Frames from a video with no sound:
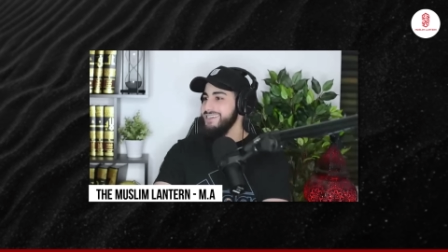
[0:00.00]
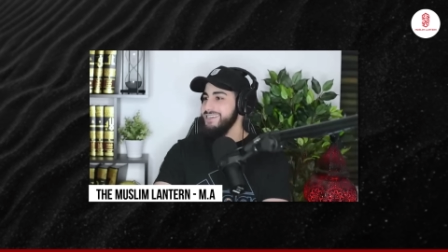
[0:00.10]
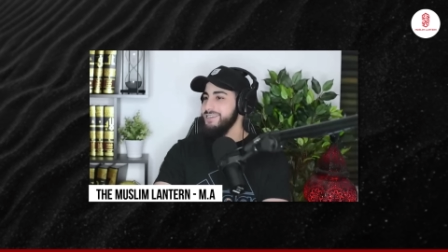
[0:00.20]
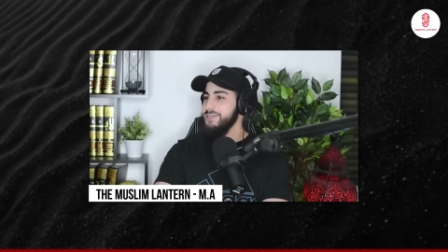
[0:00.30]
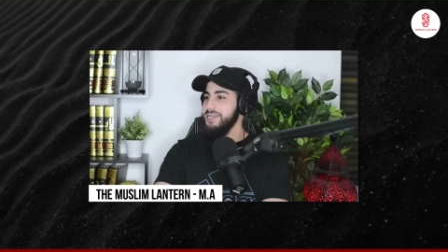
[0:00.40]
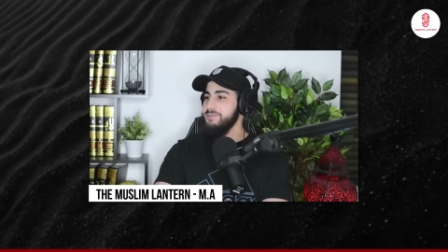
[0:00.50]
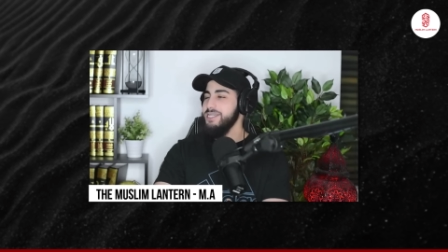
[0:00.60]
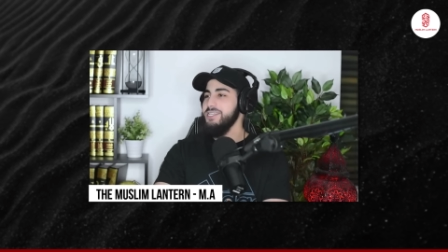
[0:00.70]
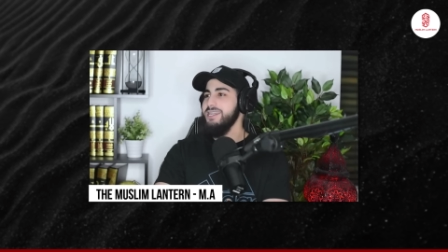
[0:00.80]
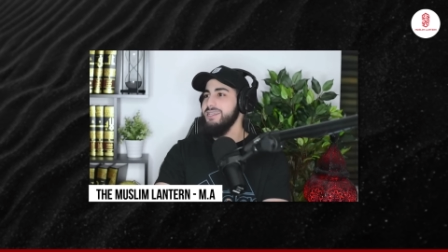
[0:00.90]
Okay,
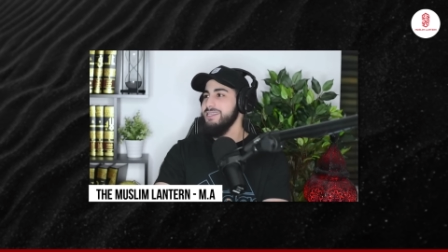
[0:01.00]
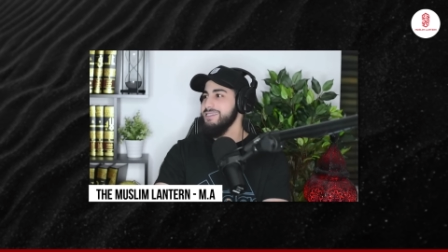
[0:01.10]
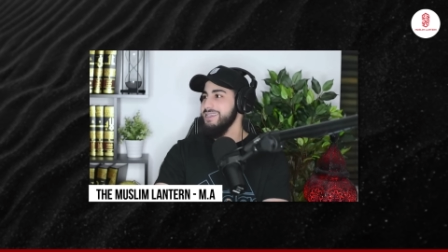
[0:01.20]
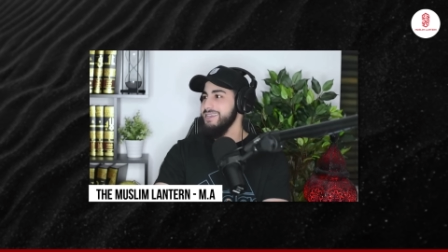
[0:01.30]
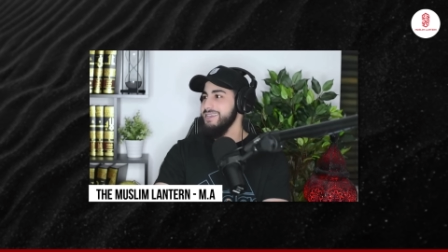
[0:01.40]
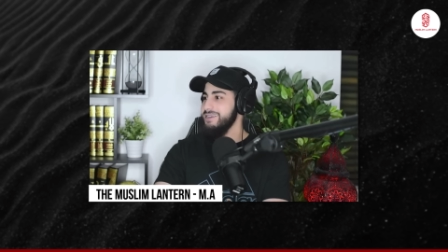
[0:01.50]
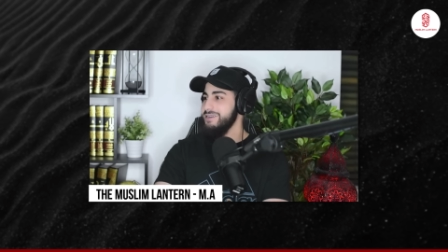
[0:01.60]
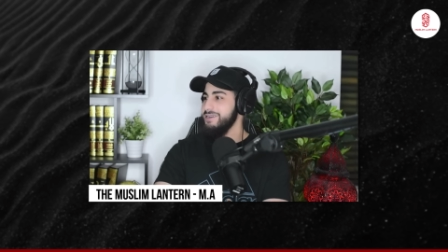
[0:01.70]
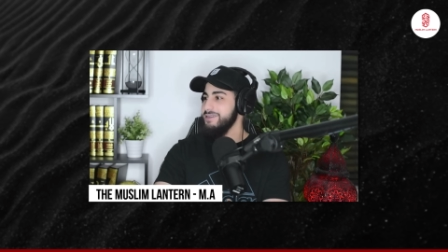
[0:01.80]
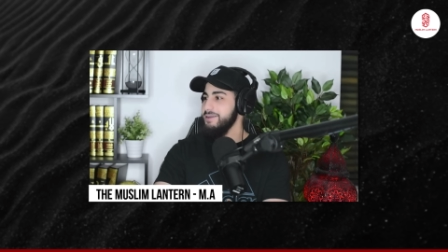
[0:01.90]
mashallah, that's
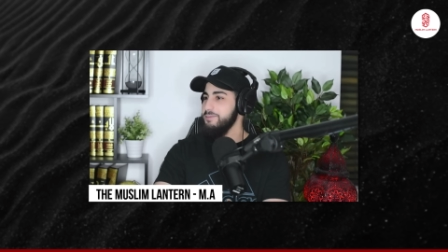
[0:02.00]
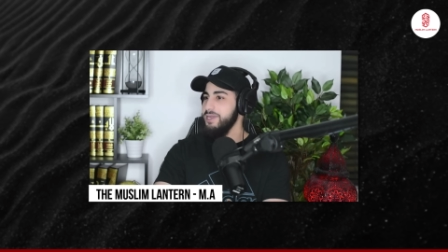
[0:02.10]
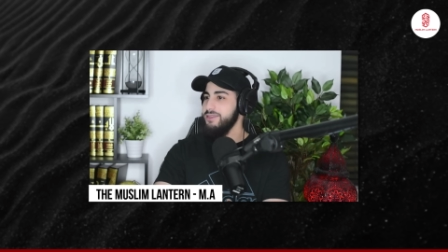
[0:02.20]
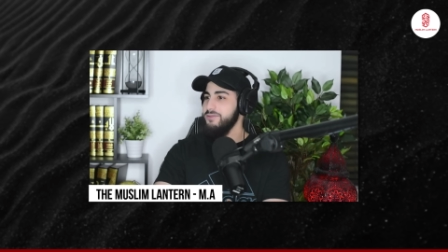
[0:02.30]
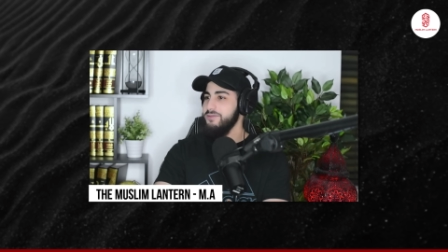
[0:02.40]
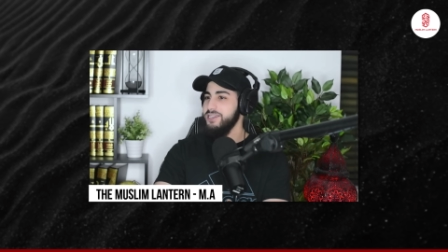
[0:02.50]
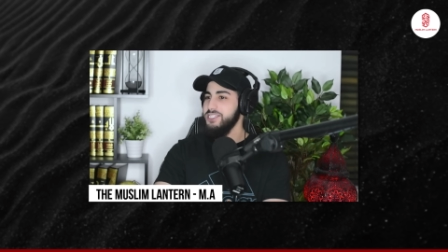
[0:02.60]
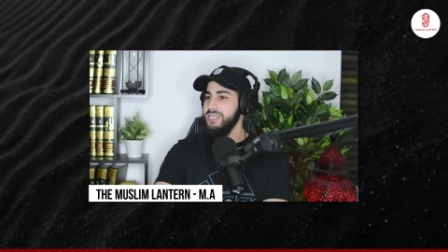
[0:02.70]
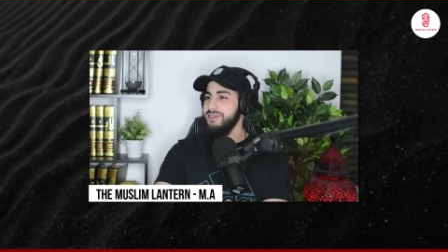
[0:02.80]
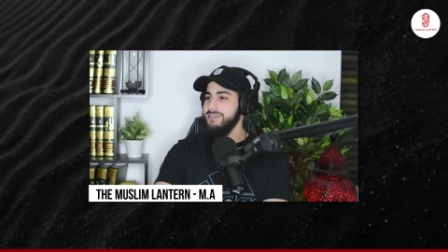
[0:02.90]
a, a breath of fresh
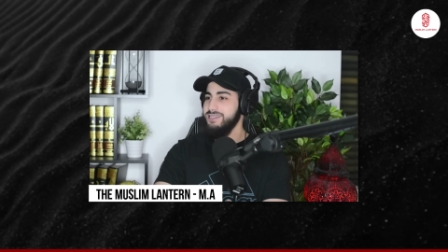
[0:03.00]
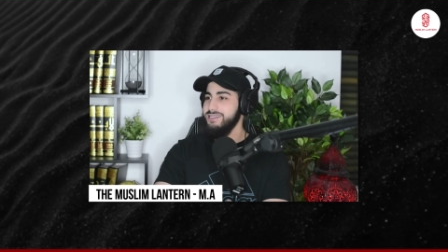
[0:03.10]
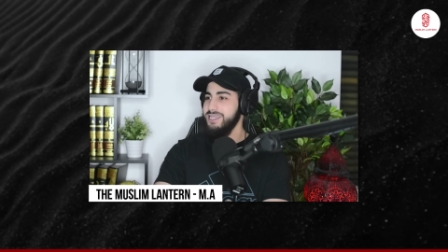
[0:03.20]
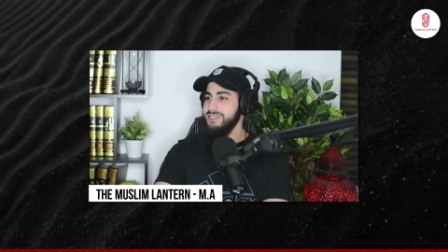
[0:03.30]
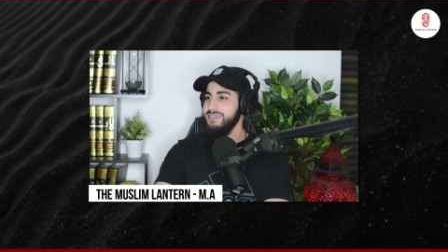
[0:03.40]
air, as they say, isn't it?